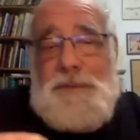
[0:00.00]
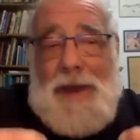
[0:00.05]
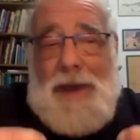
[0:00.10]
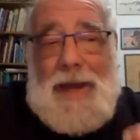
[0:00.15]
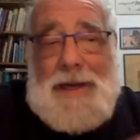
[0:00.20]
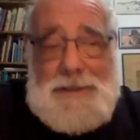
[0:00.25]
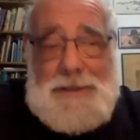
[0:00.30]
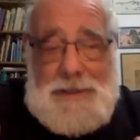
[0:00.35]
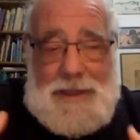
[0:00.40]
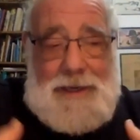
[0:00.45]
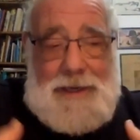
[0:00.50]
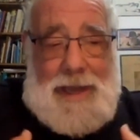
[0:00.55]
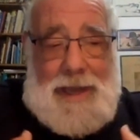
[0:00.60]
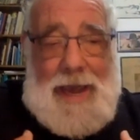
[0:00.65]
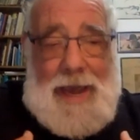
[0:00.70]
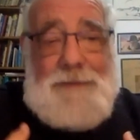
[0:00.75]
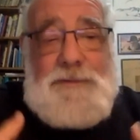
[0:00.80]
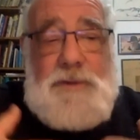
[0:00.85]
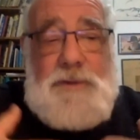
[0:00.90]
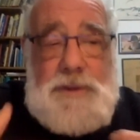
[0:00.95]
fact that
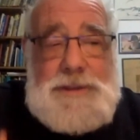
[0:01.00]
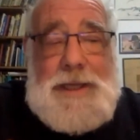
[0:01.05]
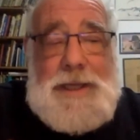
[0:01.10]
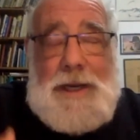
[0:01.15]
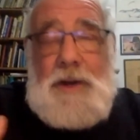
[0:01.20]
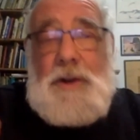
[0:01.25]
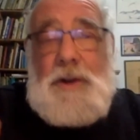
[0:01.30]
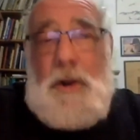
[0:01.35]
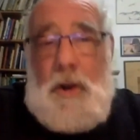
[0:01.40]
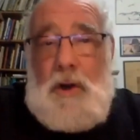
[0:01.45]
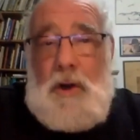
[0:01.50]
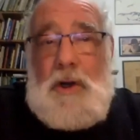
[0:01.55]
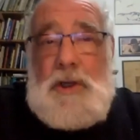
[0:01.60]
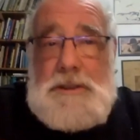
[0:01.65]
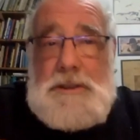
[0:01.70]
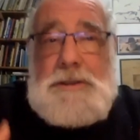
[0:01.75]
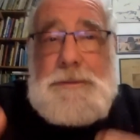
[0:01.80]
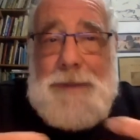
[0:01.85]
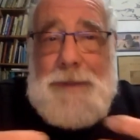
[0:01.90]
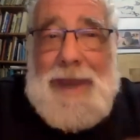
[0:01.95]
after settler
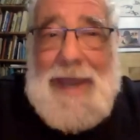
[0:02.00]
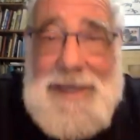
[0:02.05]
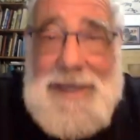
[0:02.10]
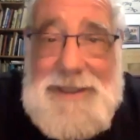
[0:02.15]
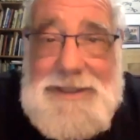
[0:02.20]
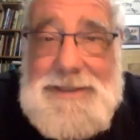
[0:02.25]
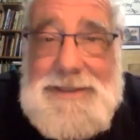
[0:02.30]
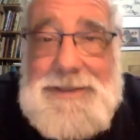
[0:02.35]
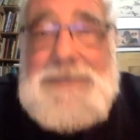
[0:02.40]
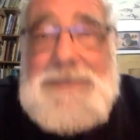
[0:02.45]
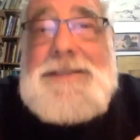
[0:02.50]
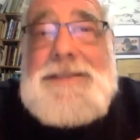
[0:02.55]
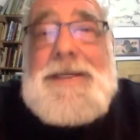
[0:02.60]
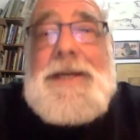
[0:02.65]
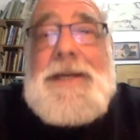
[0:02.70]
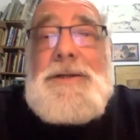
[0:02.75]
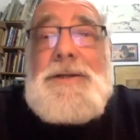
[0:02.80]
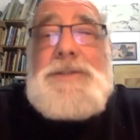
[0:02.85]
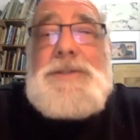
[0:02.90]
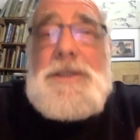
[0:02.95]
colonialism ends, the
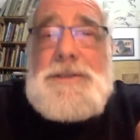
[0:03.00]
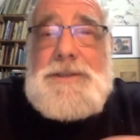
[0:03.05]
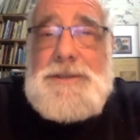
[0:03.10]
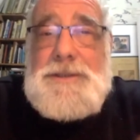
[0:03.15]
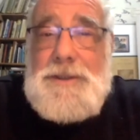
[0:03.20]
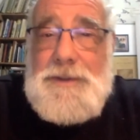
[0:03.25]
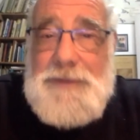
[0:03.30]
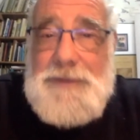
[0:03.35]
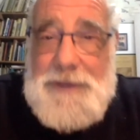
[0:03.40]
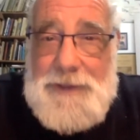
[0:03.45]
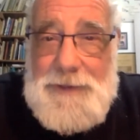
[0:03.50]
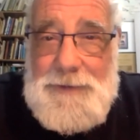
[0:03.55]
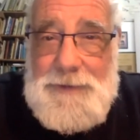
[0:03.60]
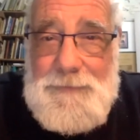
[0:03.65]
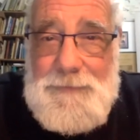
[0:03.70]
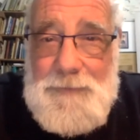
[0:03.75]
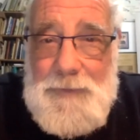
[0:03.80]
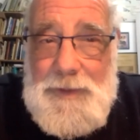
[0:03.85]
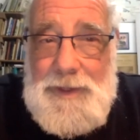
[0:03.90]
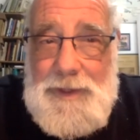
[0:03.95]
settlers are still there?
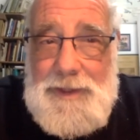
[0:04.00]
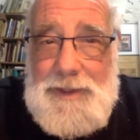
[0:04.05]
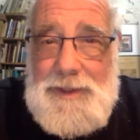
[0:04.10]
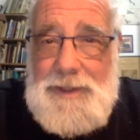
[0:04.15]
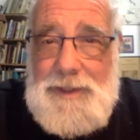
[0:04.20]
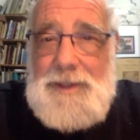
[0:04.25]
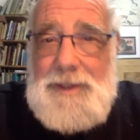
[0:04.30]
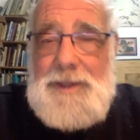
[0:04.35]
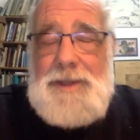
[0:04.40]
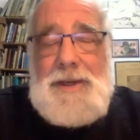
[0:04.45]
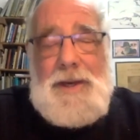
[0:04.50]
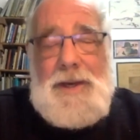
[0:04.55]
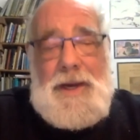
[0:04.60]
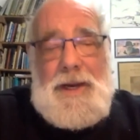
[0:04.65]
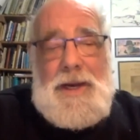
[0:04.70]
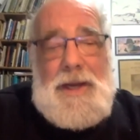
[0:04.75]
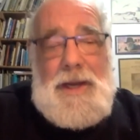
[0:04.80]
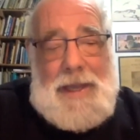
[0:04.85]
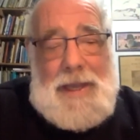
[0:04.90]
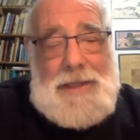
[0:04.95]

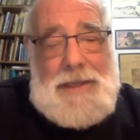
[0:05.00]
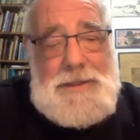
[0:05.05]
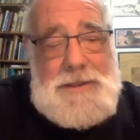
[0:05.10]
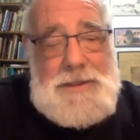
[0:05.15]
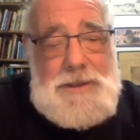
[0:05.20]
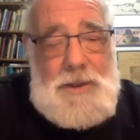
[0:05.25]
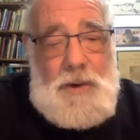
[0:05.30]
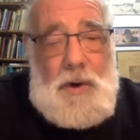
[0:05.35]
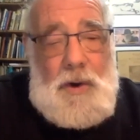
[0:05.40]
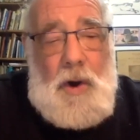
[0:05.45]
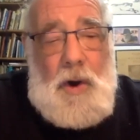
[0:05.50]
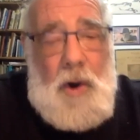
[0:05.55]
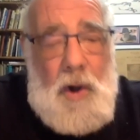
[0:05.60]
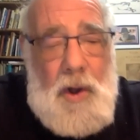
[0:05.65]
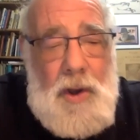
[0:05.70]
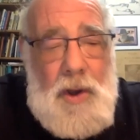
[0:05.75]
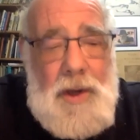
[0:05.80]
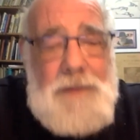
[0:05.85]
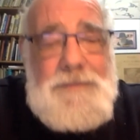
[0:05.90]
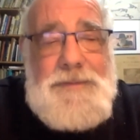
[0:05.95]
And so
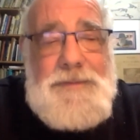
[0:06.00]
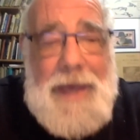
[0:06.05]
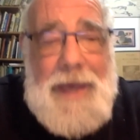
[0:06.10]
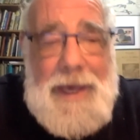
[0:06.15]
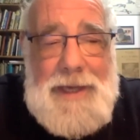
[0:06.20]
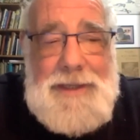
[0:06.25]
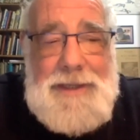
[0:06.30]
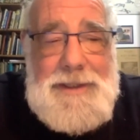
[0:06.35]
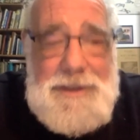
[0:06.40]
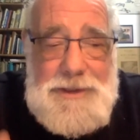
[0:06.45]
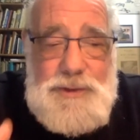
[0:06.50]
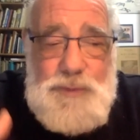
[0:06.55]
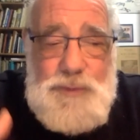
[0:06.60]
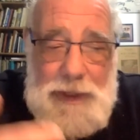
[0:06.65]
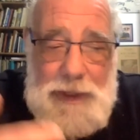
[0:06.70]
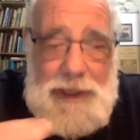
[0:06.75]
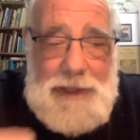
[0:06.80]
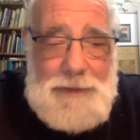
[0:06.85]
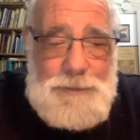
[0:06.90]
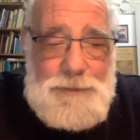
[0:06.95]
all of that is
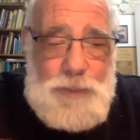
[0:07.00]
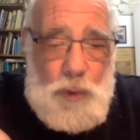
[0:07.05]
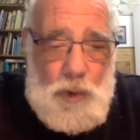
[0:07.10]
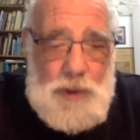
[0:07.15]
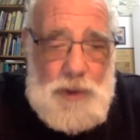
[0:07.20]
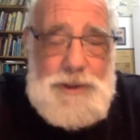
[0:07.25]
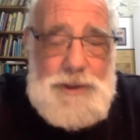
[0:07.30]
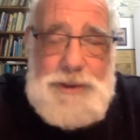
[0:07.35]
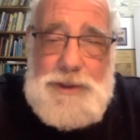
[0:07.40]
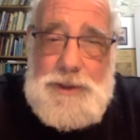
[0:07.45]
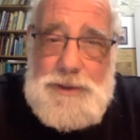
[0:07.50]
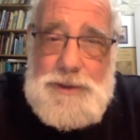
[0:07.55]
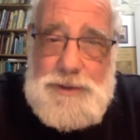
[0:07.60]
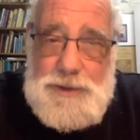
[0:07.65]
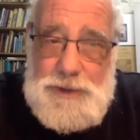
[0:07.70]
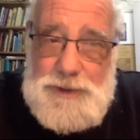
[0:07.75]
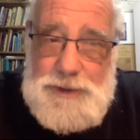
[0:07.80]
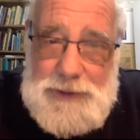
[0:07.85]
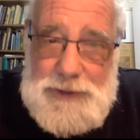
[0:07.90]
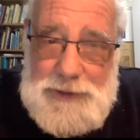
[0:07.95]
really important to
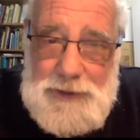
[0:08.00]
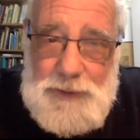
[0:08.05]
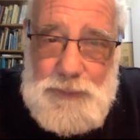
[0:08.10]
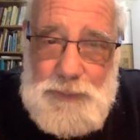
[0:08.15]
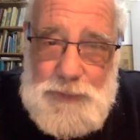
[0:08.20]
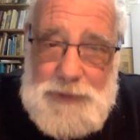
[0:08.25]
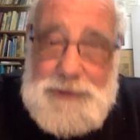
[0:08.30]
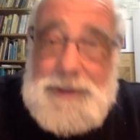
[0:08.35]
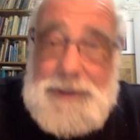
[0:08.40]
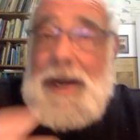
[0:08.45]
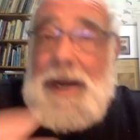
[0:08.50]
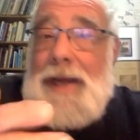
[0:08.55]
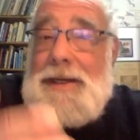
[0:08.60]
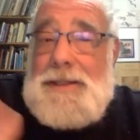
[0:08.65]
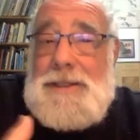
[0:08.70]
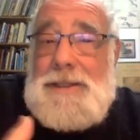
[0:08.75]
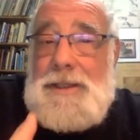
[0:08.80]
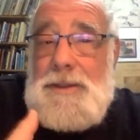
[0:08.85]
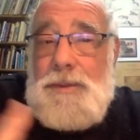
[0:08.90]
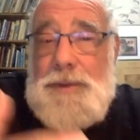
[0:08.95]
deal with, and I
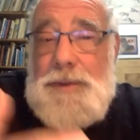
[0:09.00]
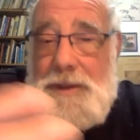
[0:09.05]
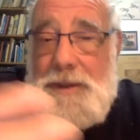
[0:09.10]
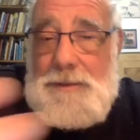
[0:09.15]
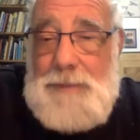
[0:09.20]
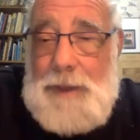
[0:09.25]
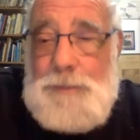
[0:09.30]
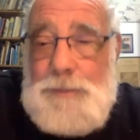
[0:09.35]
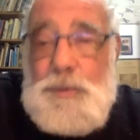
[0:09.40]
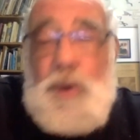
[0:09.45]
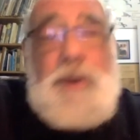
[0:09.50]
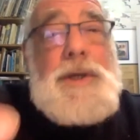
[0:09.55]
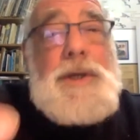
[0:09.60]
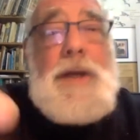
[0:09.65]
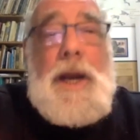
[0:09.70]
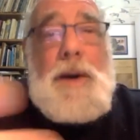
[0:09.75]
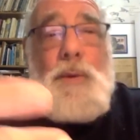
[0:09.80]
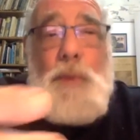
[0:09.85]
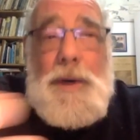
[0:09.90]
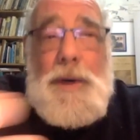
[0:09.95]
deal with it in my book, and
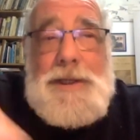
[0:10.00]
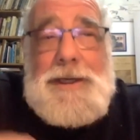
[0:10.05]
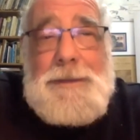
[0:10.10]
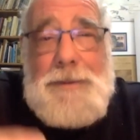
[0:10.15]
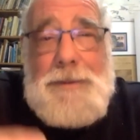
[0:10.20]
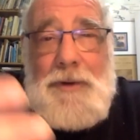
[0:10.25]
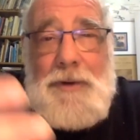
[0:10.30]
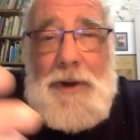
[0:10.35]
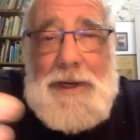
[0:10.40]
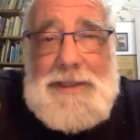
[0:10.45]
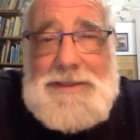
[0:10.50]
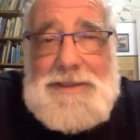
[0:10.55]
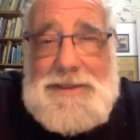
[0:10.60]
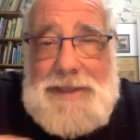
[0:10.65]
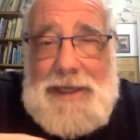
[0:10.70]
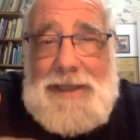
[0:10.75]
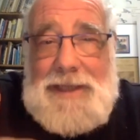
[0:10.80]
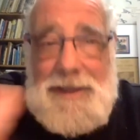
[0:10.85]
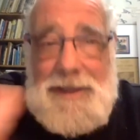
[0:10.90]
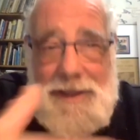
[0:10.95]
our One Democratic
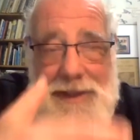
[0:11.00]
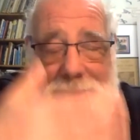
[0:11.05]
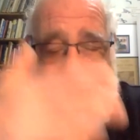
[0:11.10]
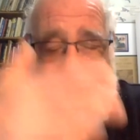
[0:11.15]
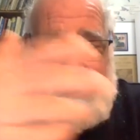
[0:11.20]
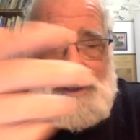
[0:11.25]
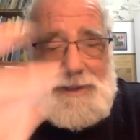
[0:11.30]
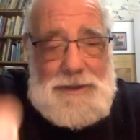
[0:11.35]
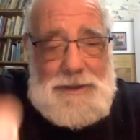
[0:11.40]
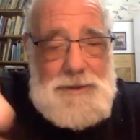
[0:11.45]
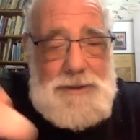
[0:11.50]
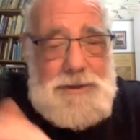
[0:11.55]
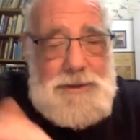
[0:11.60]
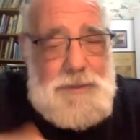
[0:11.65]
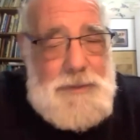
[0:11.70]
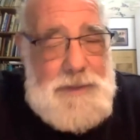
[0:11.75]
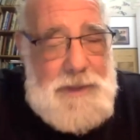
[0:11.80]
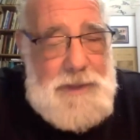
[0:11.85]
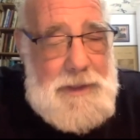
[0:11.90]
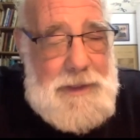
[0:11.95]
State deals
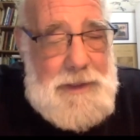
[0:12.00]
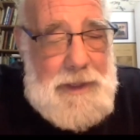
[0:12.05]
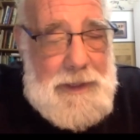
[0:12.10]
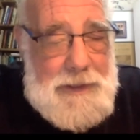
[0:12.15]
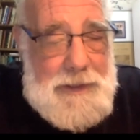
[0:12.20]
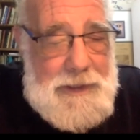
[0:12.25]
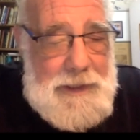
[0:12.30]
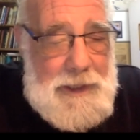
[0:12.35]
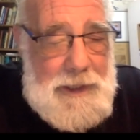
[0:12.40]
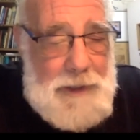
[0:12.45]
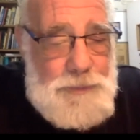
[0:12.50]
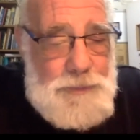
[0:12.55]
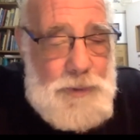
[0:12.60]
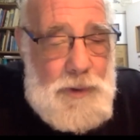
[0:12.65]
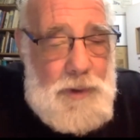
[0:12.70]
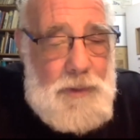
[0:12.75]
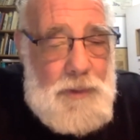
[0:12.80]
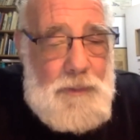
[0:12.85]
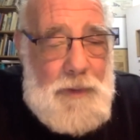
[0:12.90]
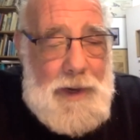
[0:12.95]
with it in our
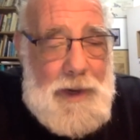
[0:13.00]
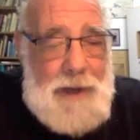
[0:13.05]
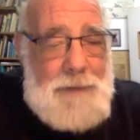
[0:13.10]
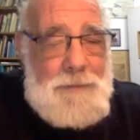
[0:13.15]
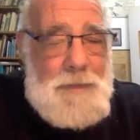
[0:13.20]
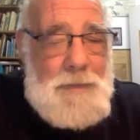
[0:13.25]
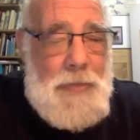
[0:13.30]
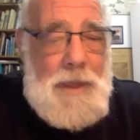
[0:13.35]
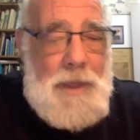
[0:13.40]
program,